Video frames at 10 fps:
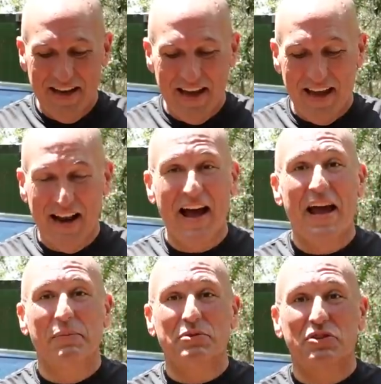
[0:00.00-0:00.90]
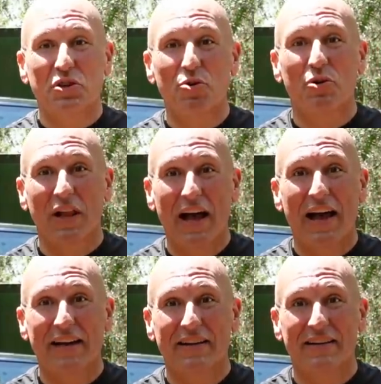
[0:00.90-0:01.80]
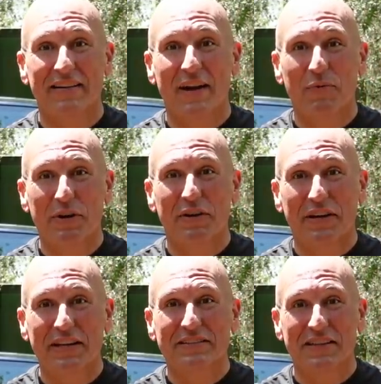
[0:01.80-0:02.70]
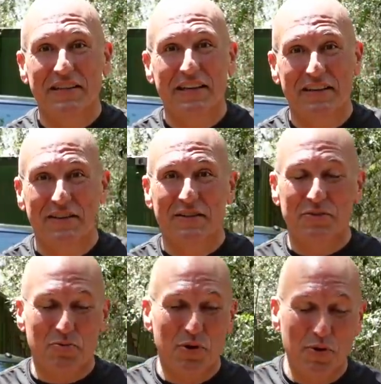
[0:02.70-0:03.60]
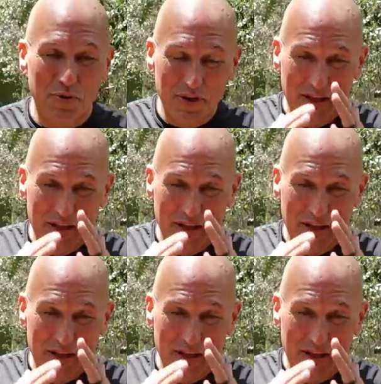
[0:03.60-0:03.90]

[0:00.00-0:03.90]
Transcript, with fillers: And I am so glad that we are getting to the end of this road.